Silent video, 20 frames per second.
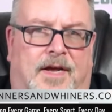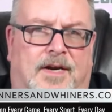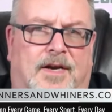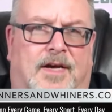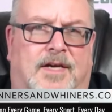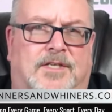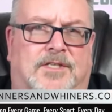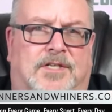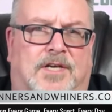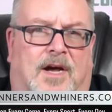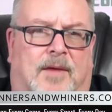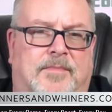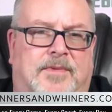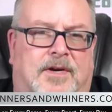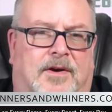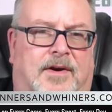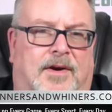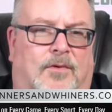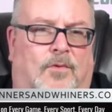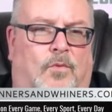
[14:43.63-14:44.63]
Nice job,
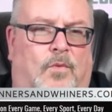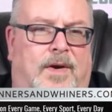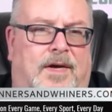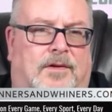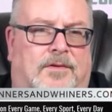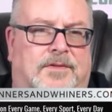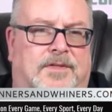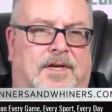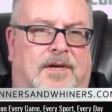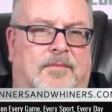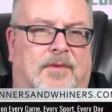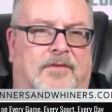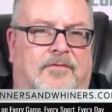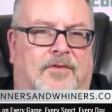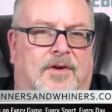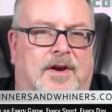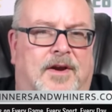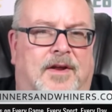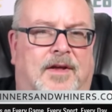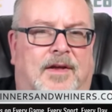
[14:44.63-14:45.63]
Derek. Well done, my
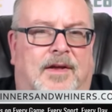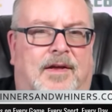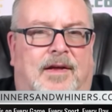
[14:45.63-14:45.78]
friend.